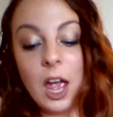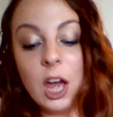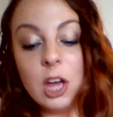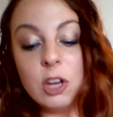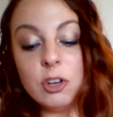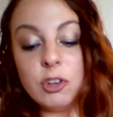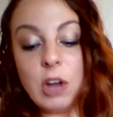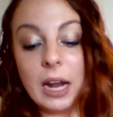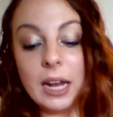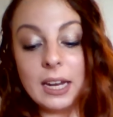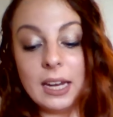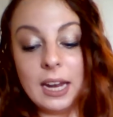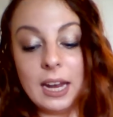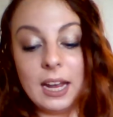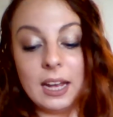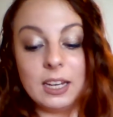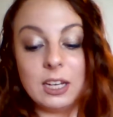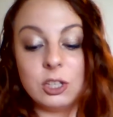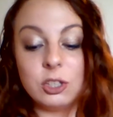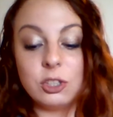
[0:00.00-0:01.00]
Jack and
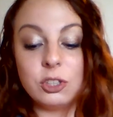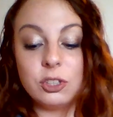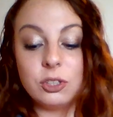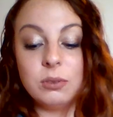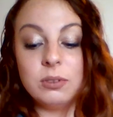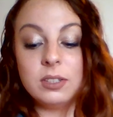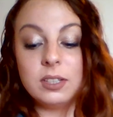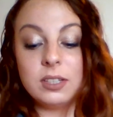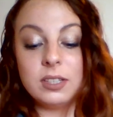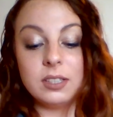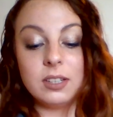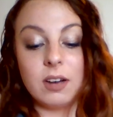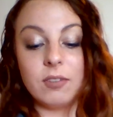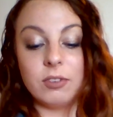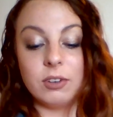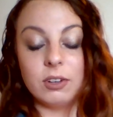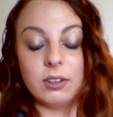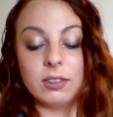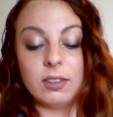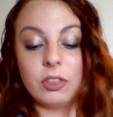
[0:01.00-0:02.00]
Annie soon
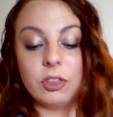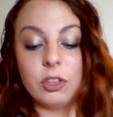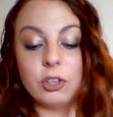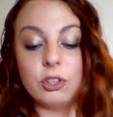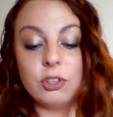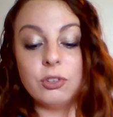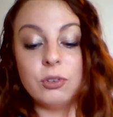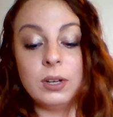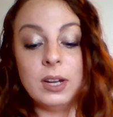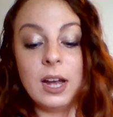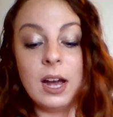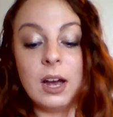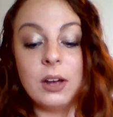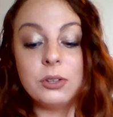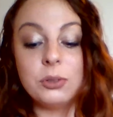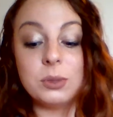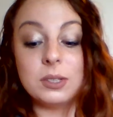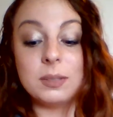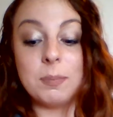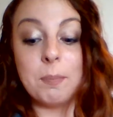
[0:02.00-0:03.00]
discovered that the
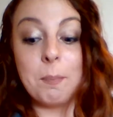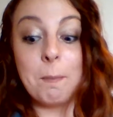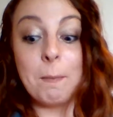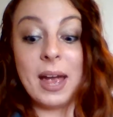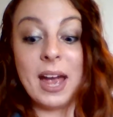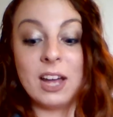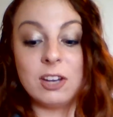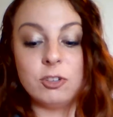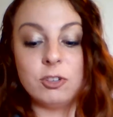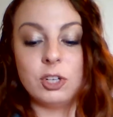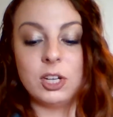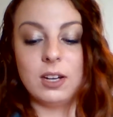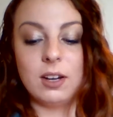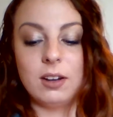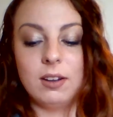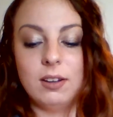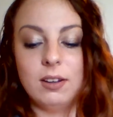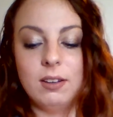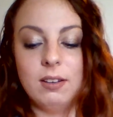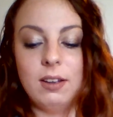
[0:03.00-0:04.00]
treehouse was
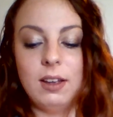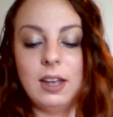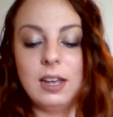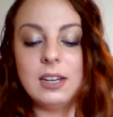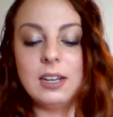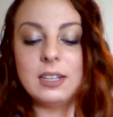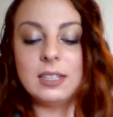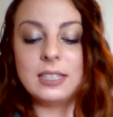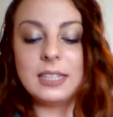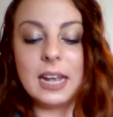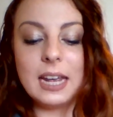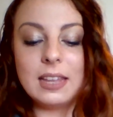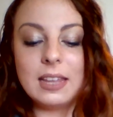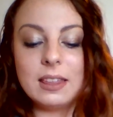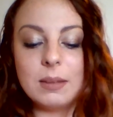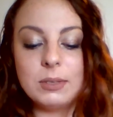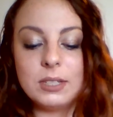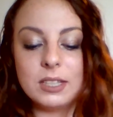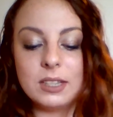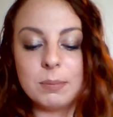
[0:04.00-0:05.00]
magic. It could take
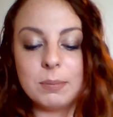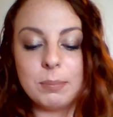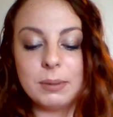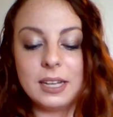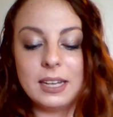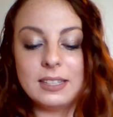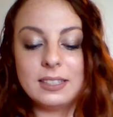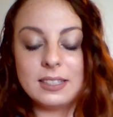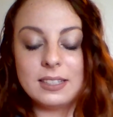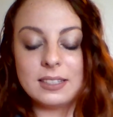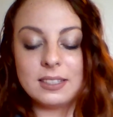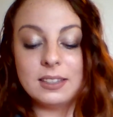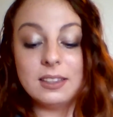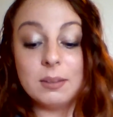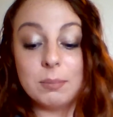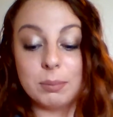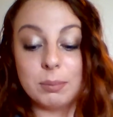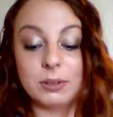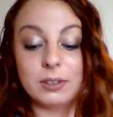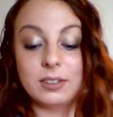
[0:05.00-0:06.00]
them to the places in
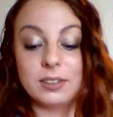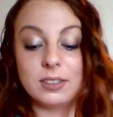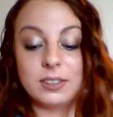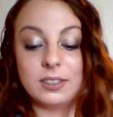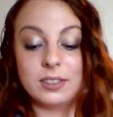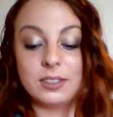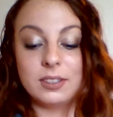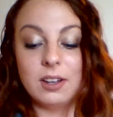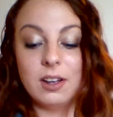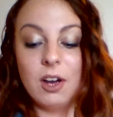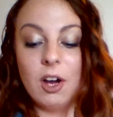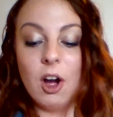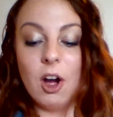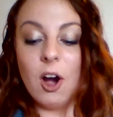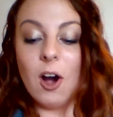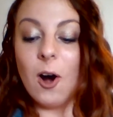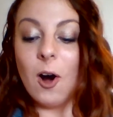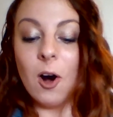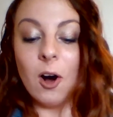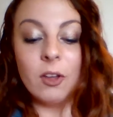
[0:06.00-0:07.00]
the books.
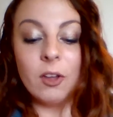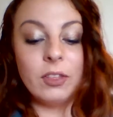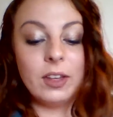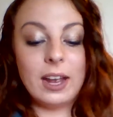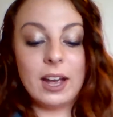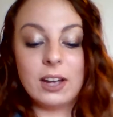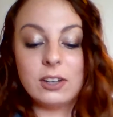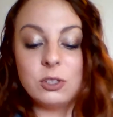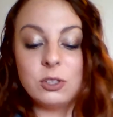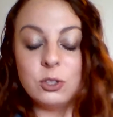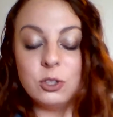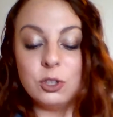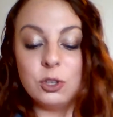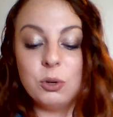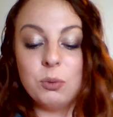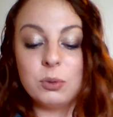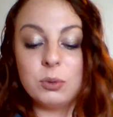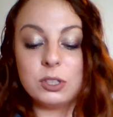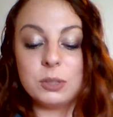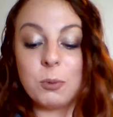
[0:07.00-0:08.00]
All they had to
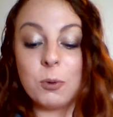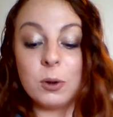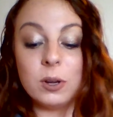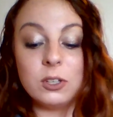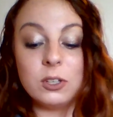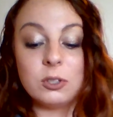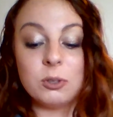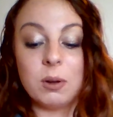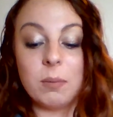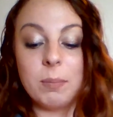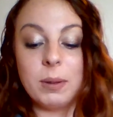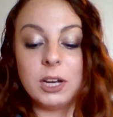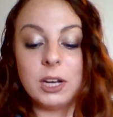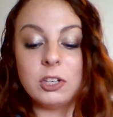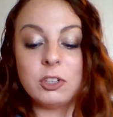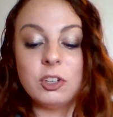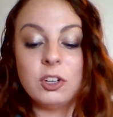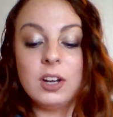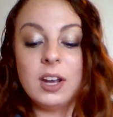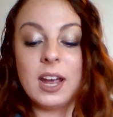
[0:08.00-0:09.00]
do was point to a
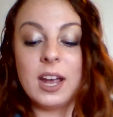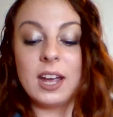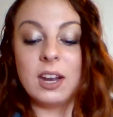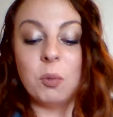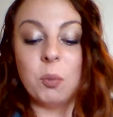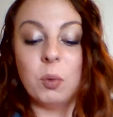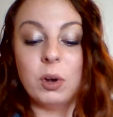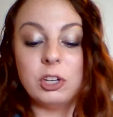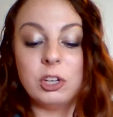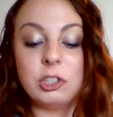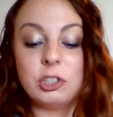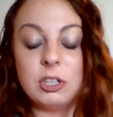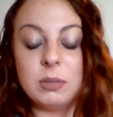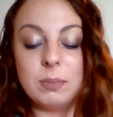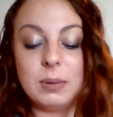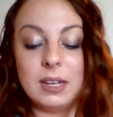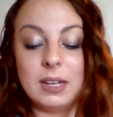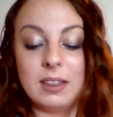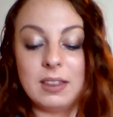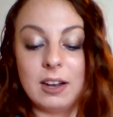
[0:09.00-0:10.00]
picture and wish to
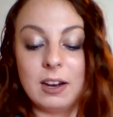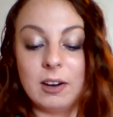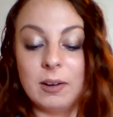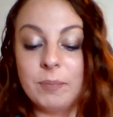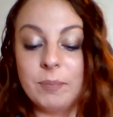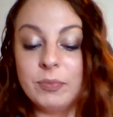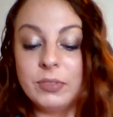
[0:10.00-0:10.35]
be there.